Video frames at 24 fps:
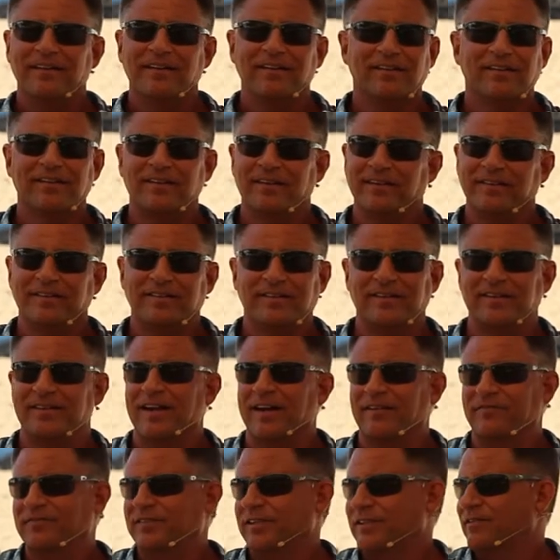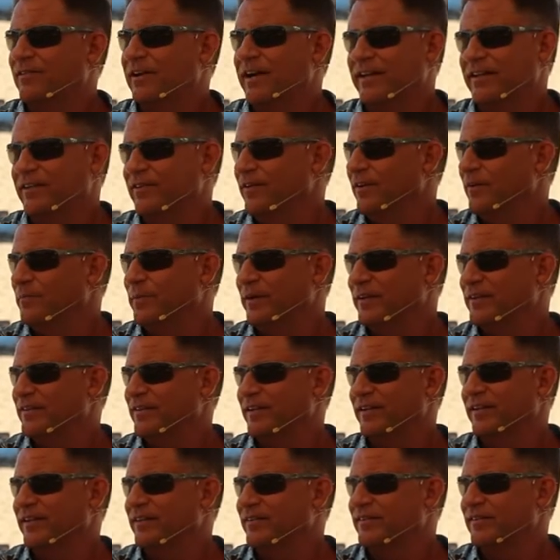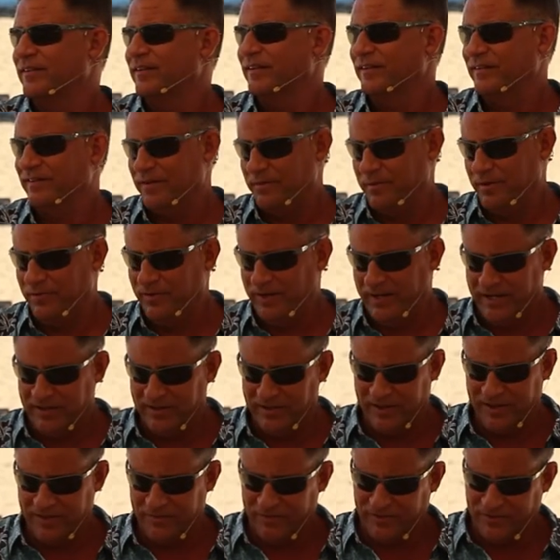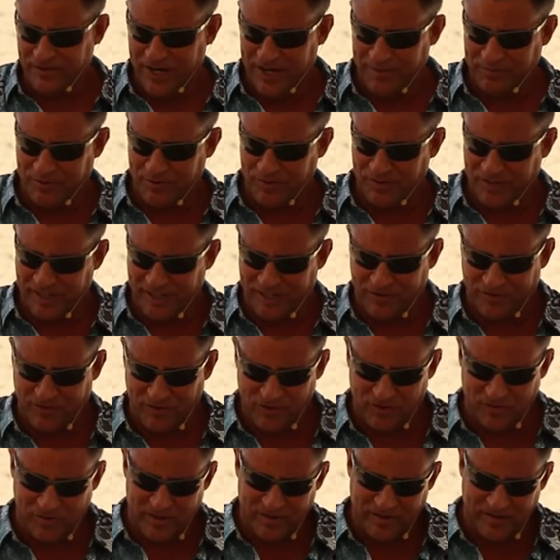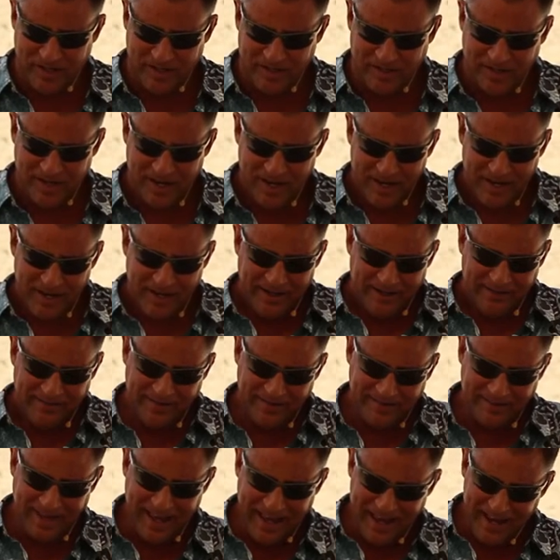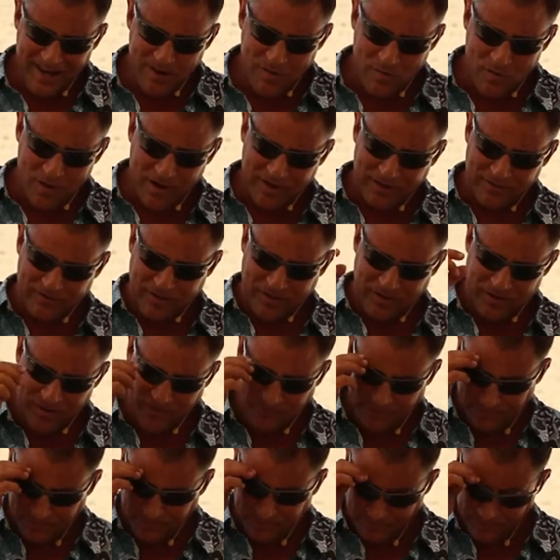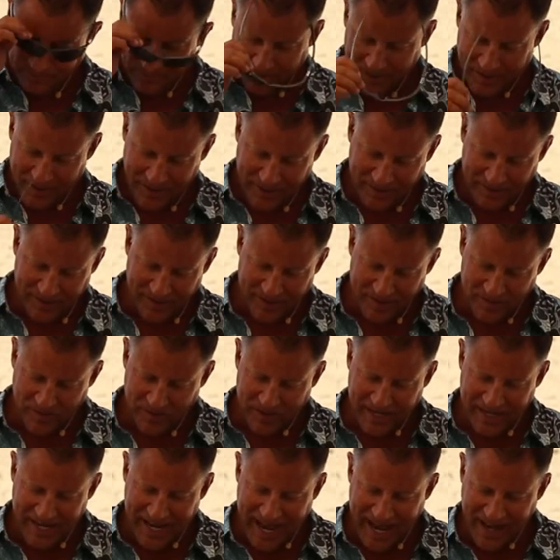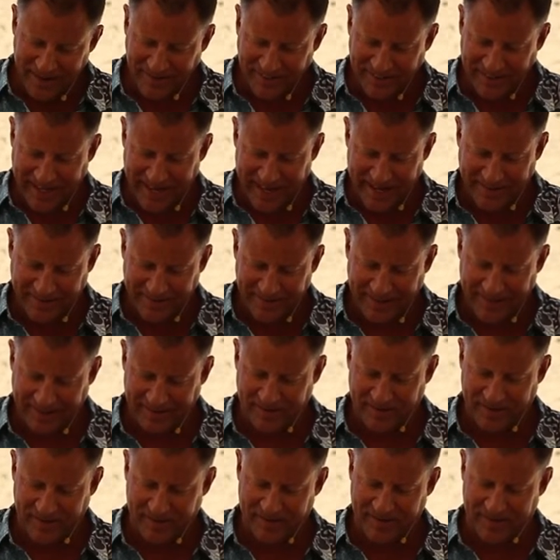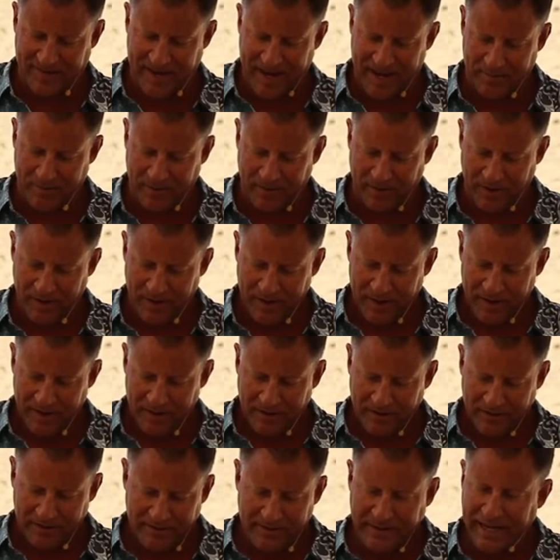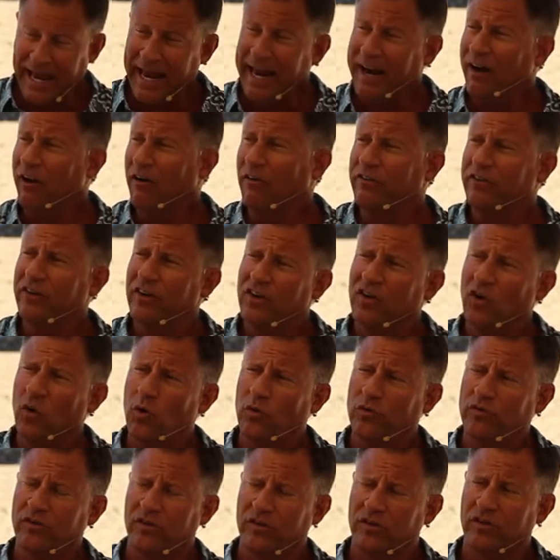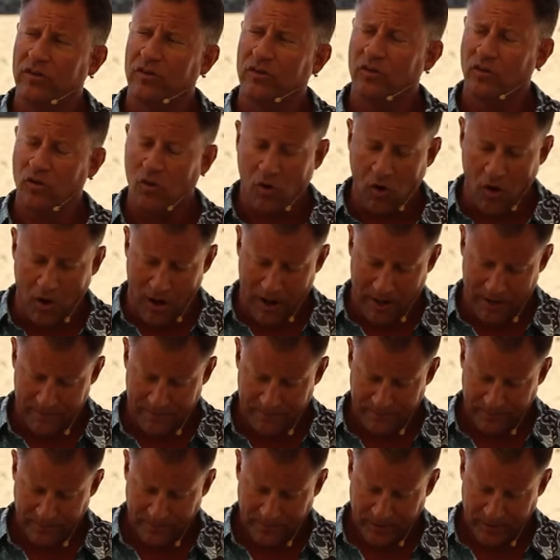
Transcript: Yeah, it's enough to crack you up as it is. Let me read it to you. Chapter 6, verse 1 says, does any one of you, it says, when he has a case against his neighbor, dare to go to the law